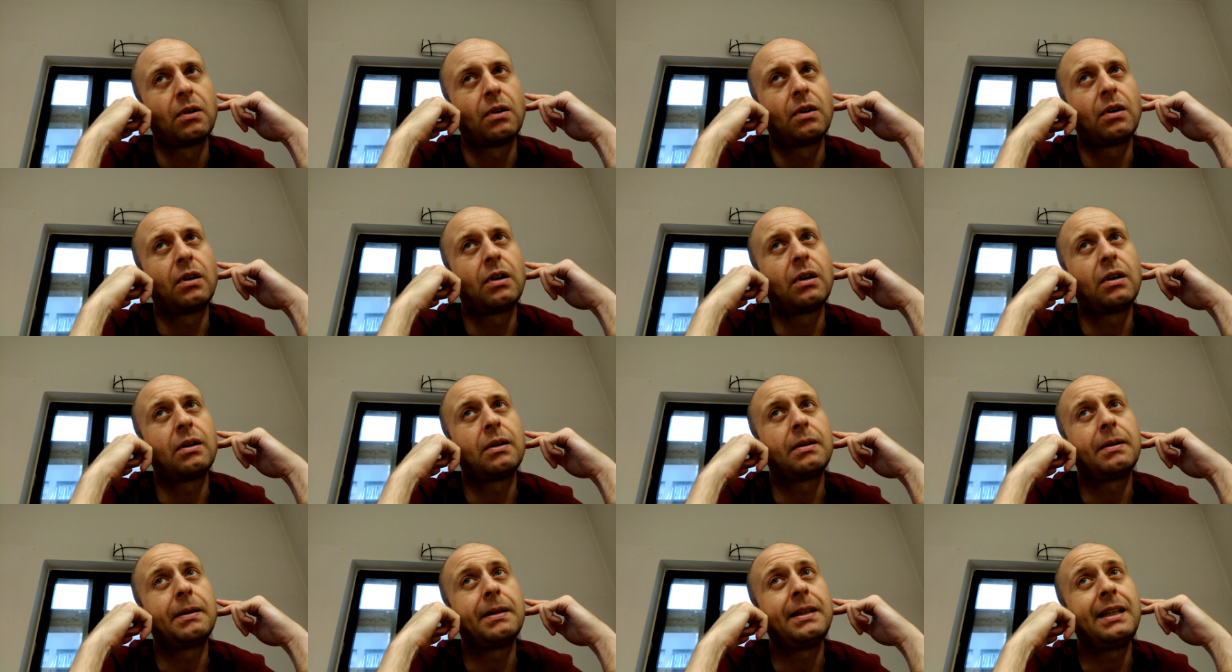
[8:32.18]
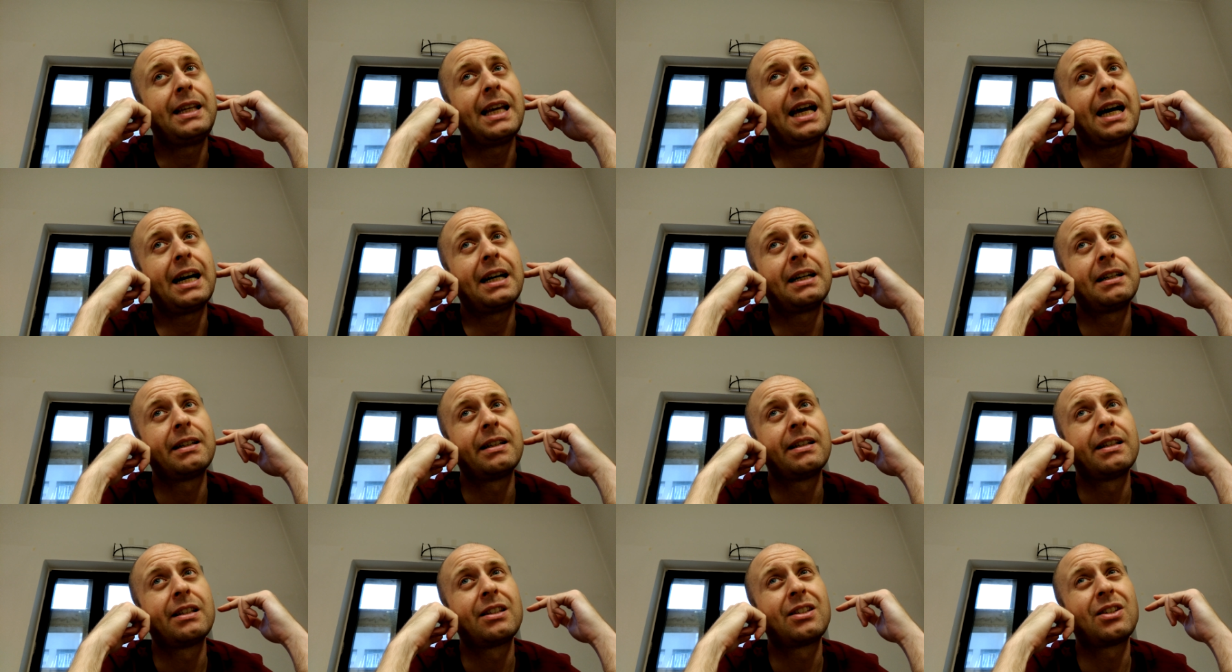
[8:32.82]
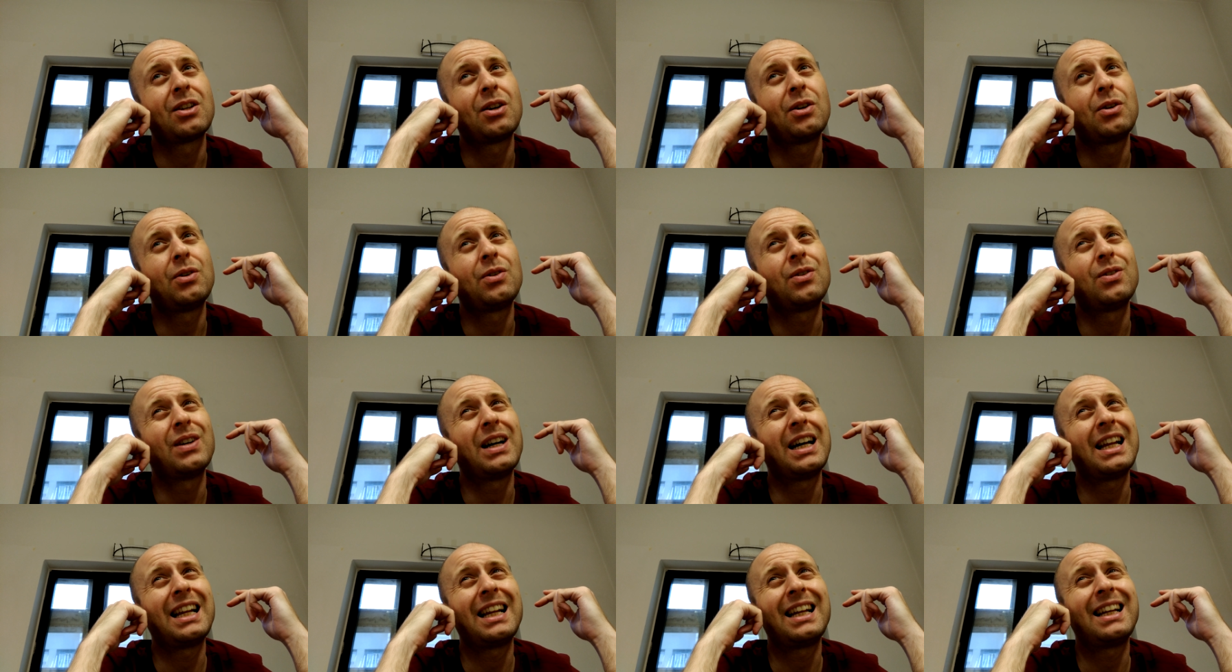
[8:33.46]
Uh, yeah. So
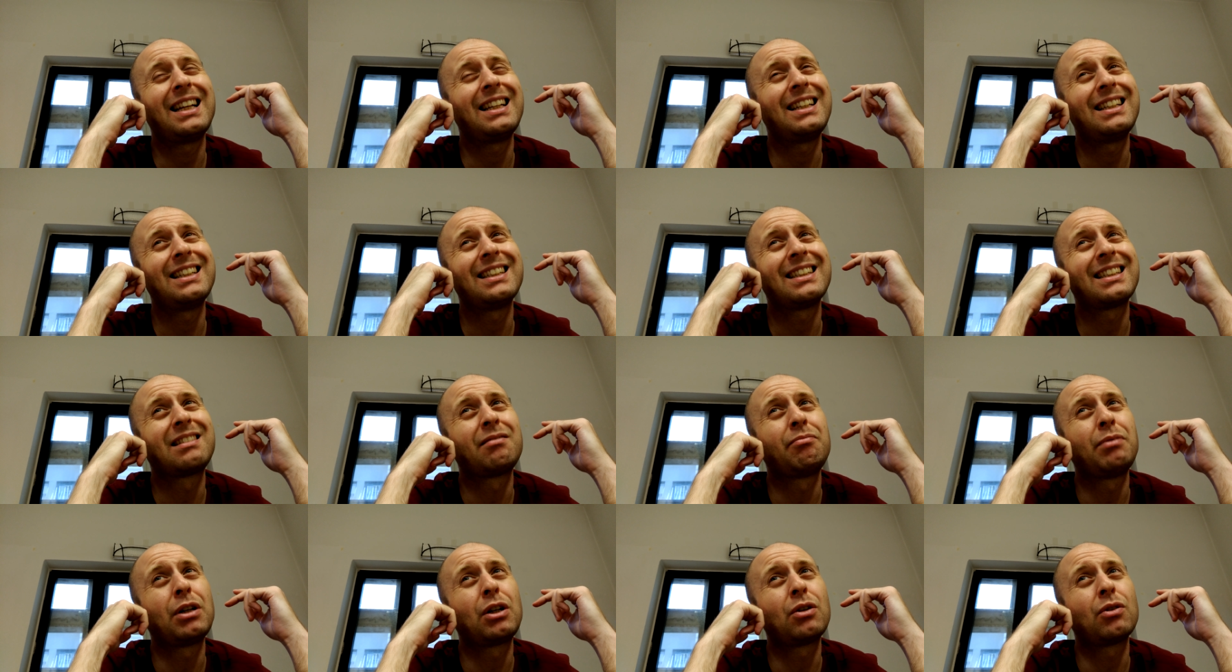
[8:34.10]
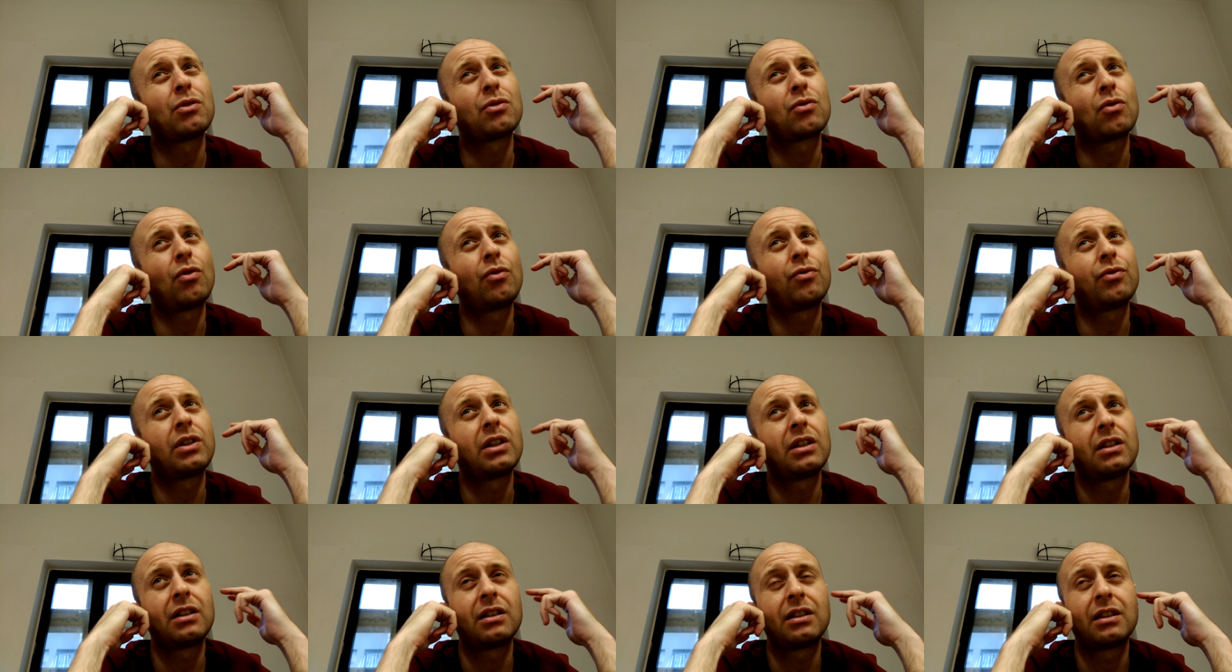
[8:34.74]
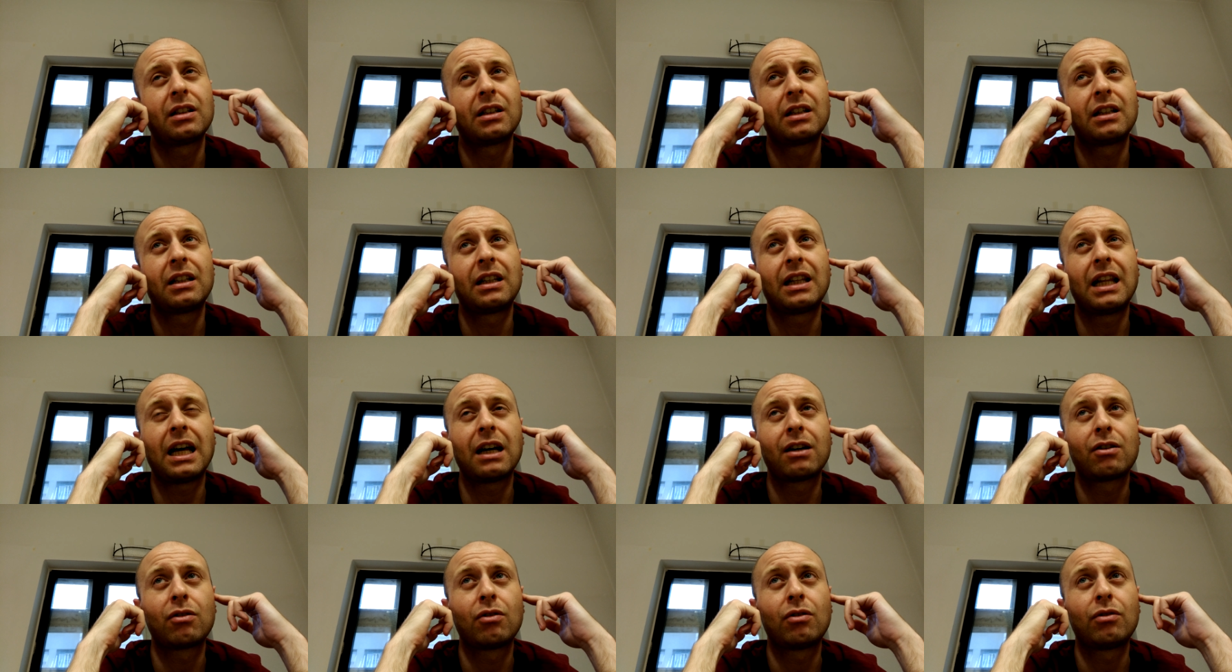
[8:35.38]
and because of the
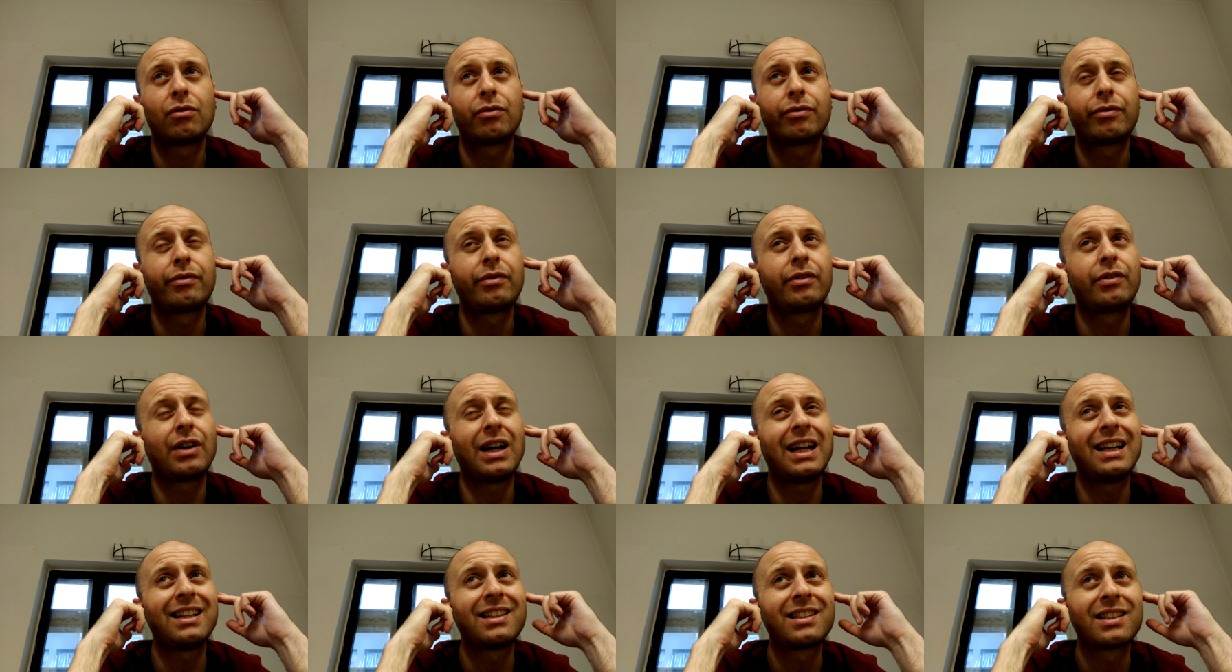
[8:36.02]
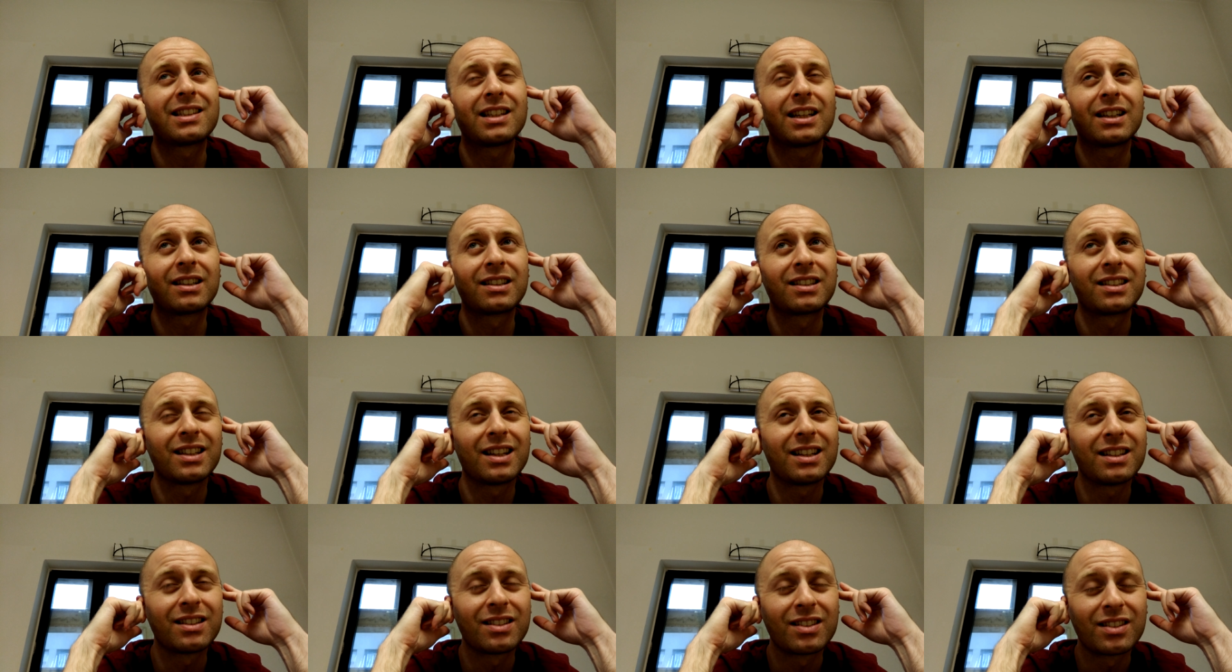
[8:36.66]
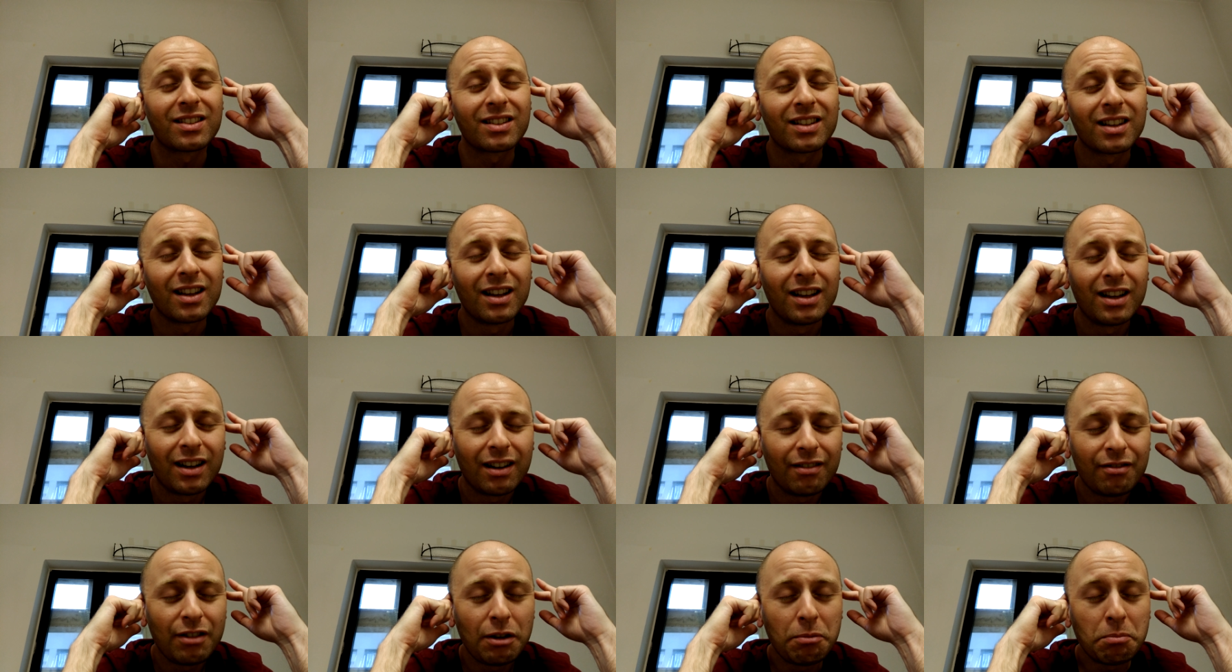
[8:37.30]
lack of great success,
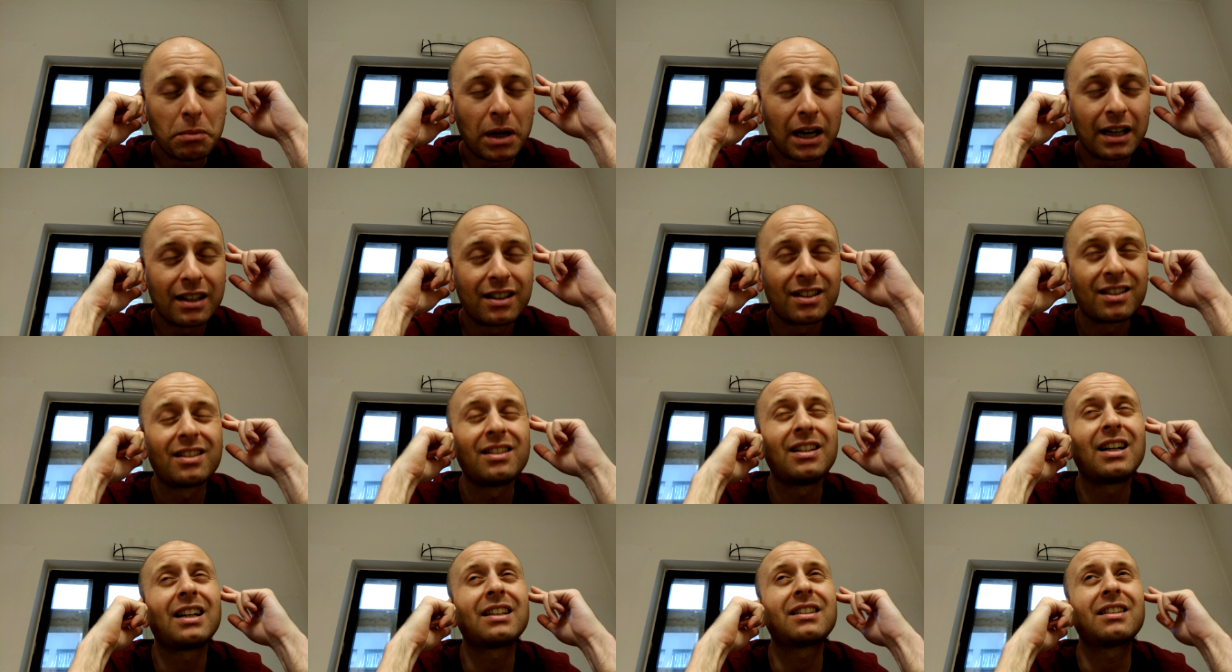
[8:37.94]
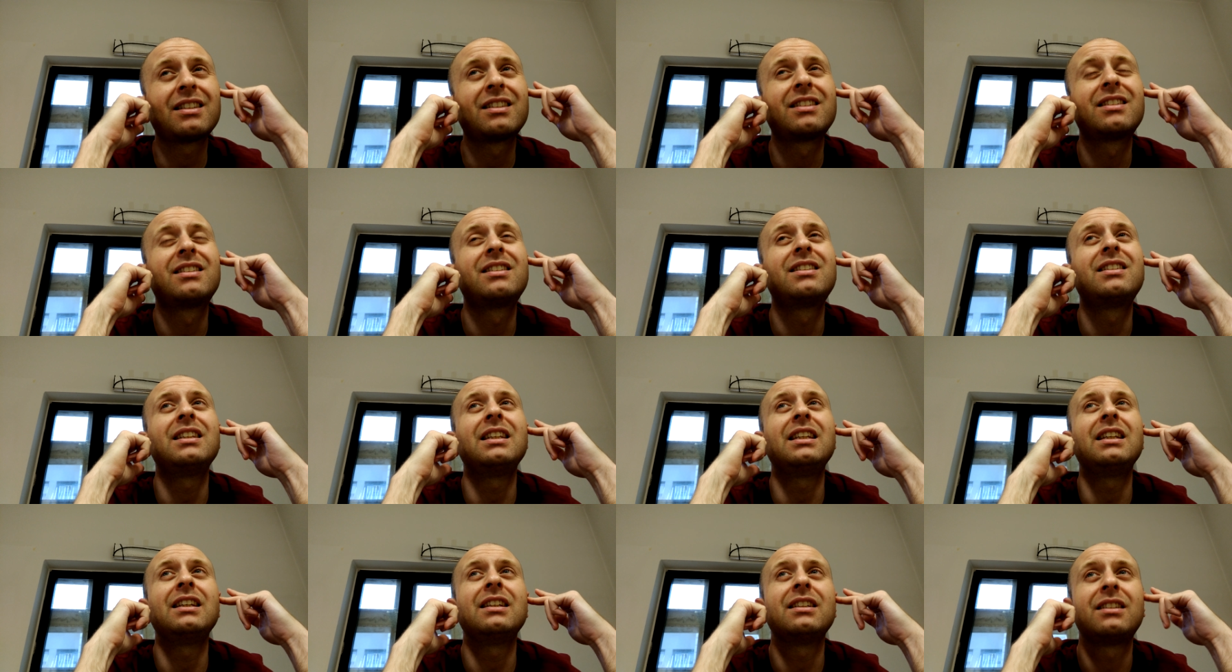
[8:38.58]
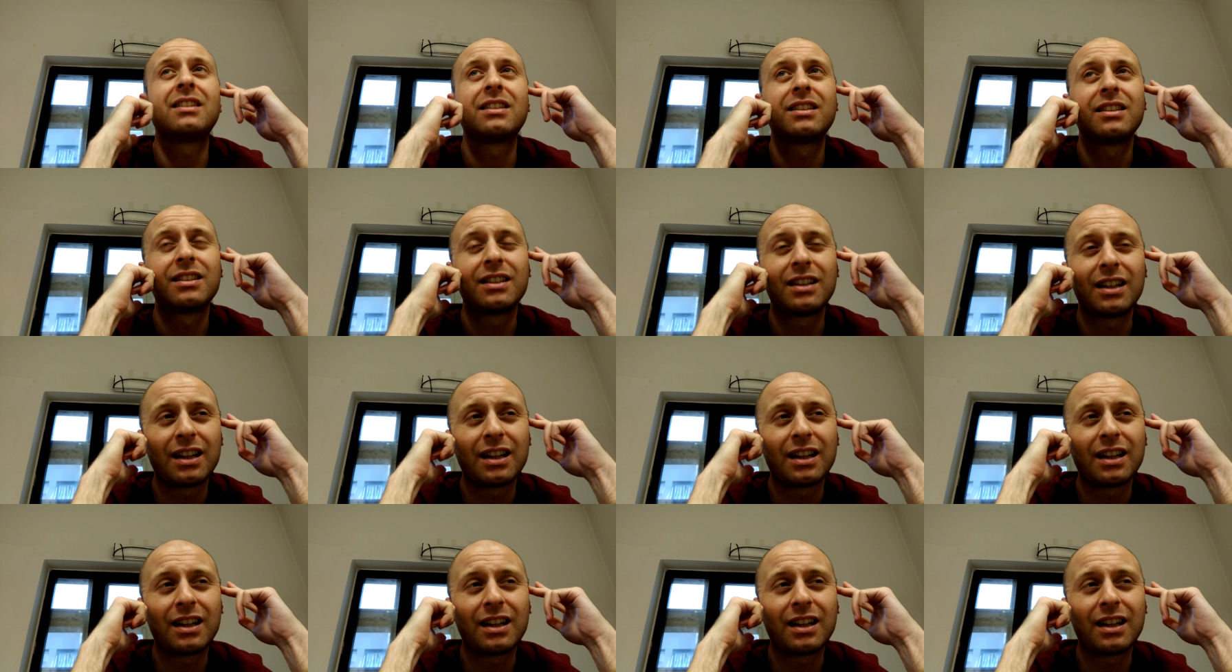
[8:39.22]
we might not see it.